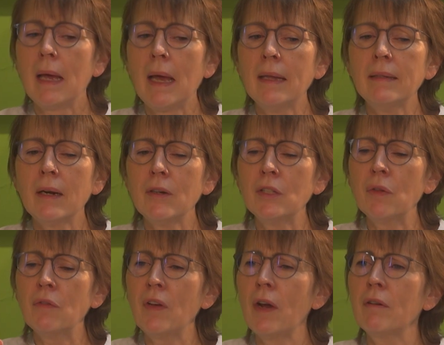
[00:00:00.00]
And there is a
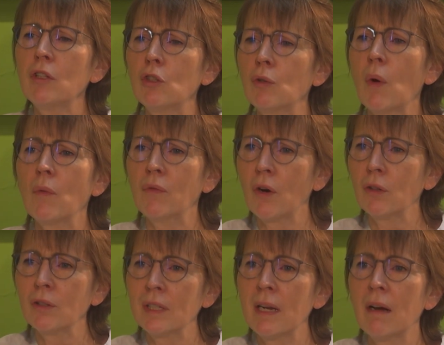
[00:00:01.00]
very strong
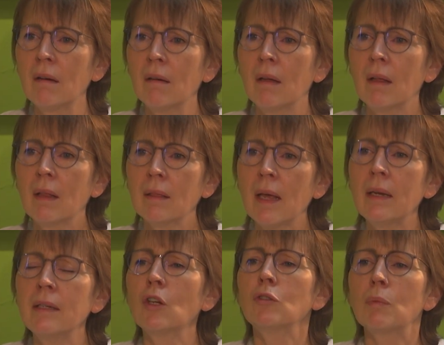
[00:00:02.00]
focus now that
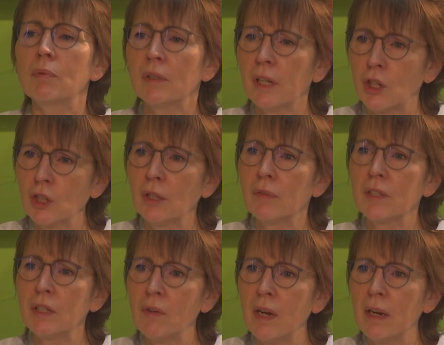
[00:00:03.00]
is on the protection of
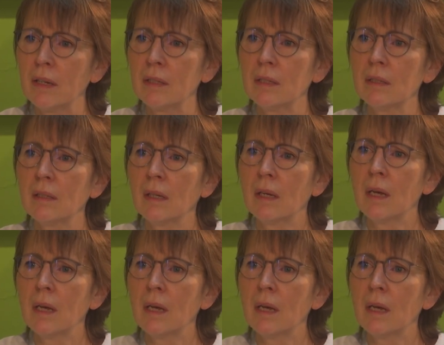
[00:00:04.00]
civilians.